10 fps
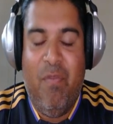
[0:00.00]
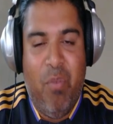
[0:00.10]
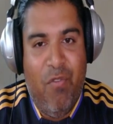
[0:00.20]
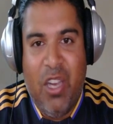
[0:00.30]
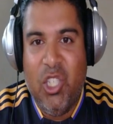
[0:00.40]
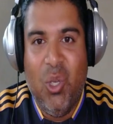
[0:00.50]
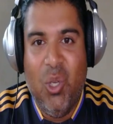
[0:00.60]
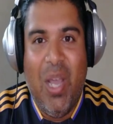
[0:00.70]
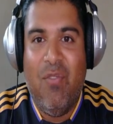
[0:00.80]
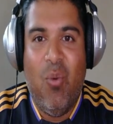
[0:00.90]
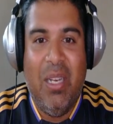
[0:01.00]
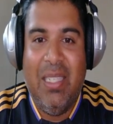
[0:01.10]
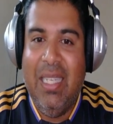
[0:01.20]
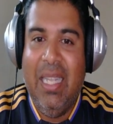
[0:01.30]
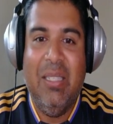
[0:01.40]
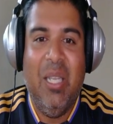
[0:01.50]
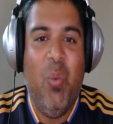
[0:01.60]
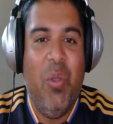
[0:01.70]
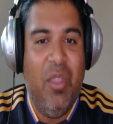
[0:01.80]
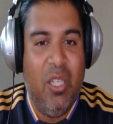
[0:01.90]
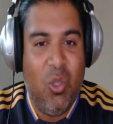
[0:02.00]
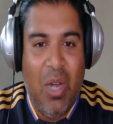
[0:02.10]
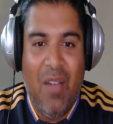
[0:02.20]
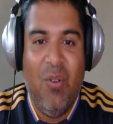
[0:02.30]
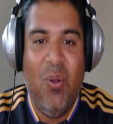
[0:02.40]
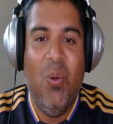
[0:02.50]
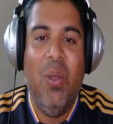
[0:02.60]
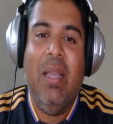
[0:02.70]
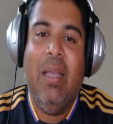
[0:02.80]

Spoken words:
professional F1 season with the travel,